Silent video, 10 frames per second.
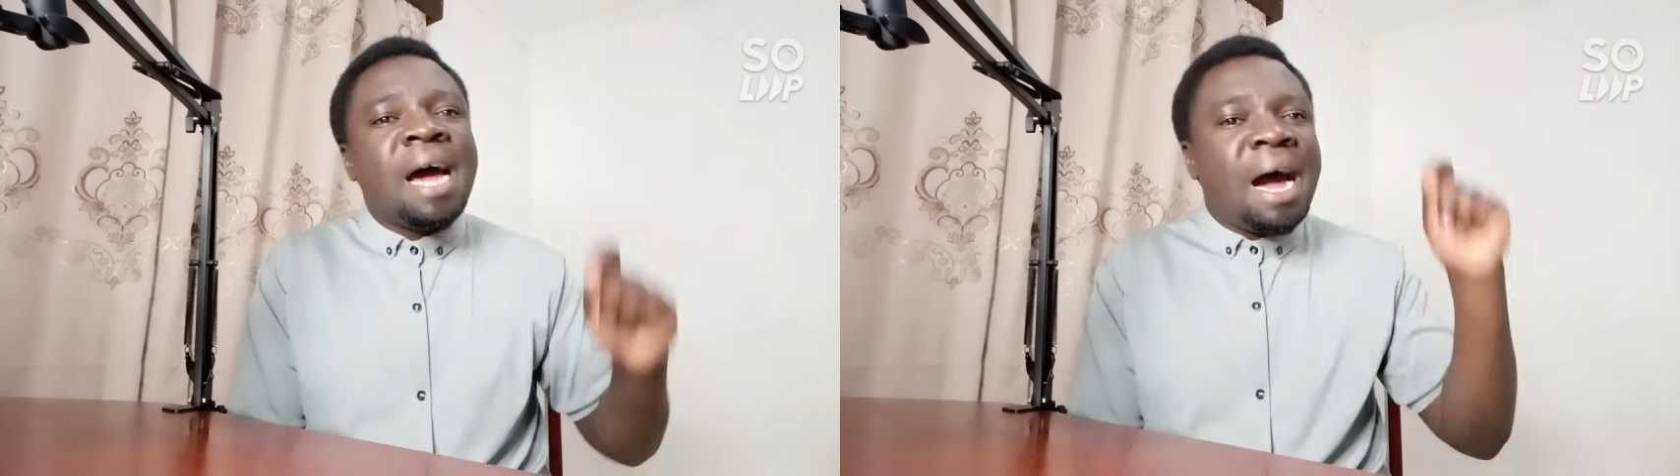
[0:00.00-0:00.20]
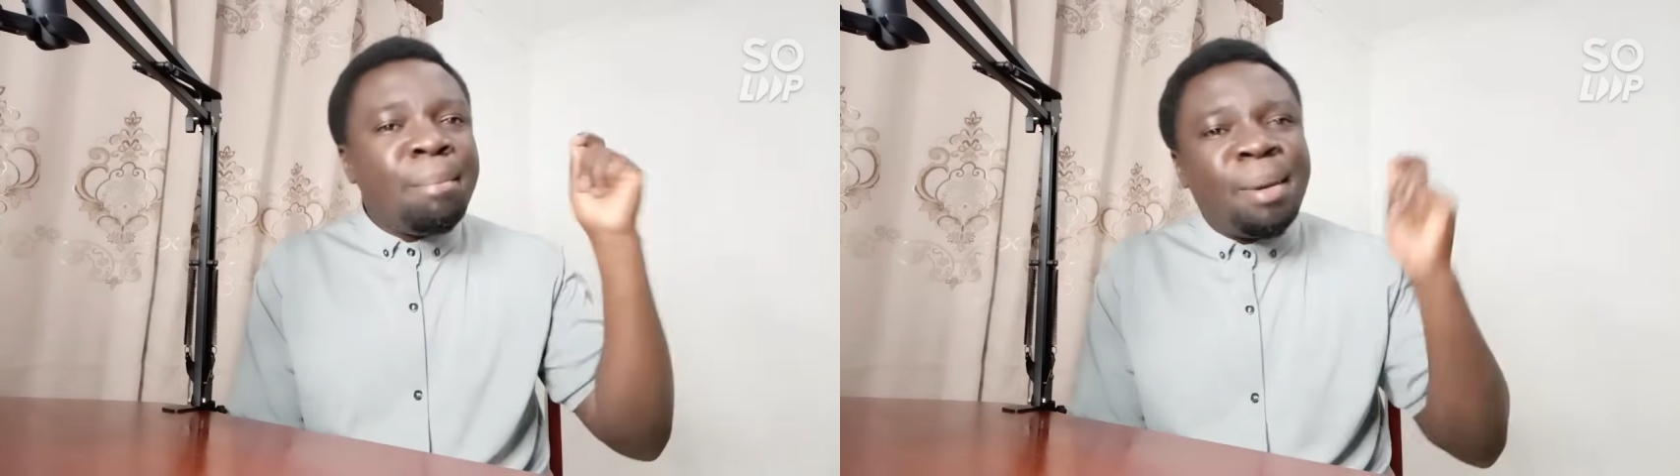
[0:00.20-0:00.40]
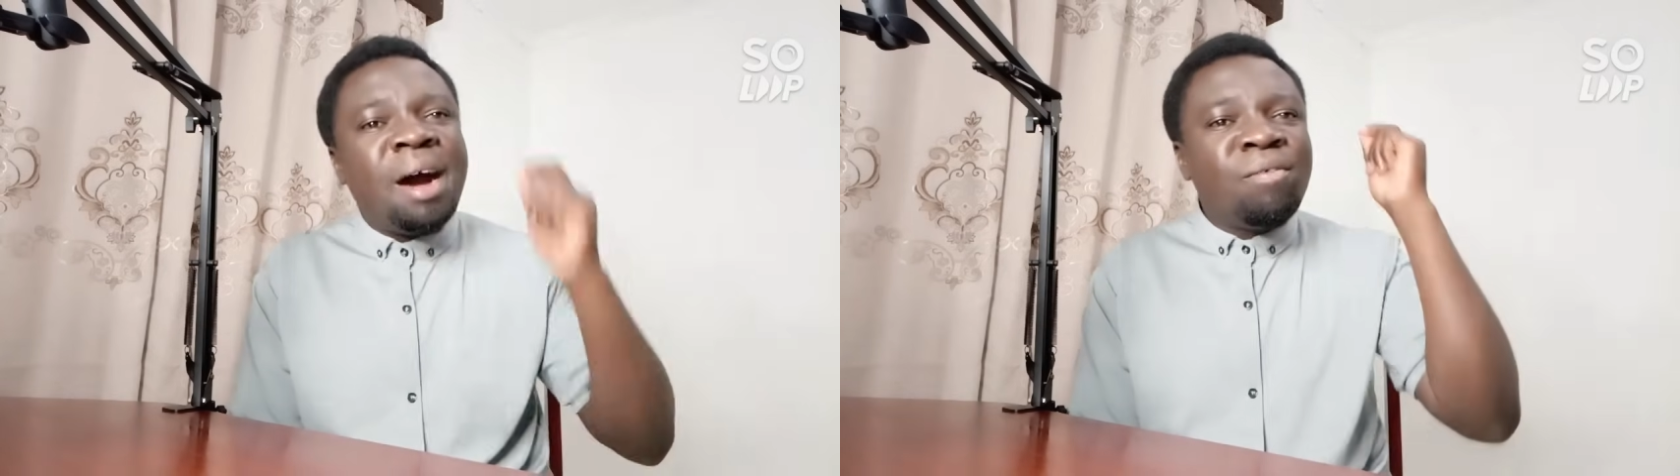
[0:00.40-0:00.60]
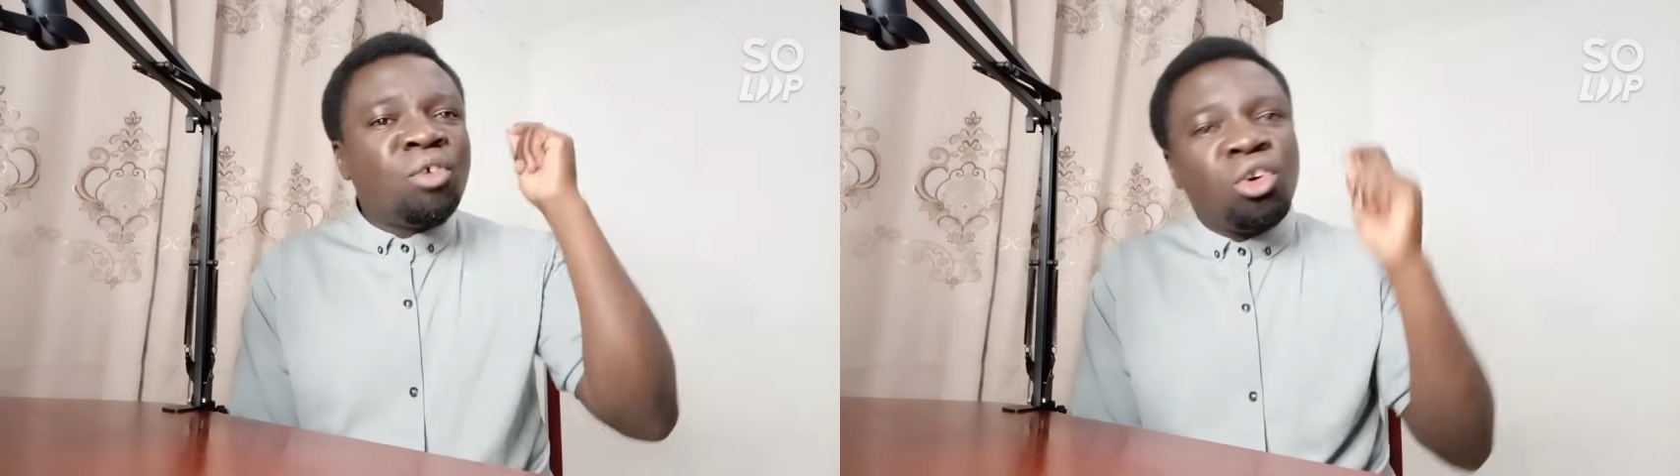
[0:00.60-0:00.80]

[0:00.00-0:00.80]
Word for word: Above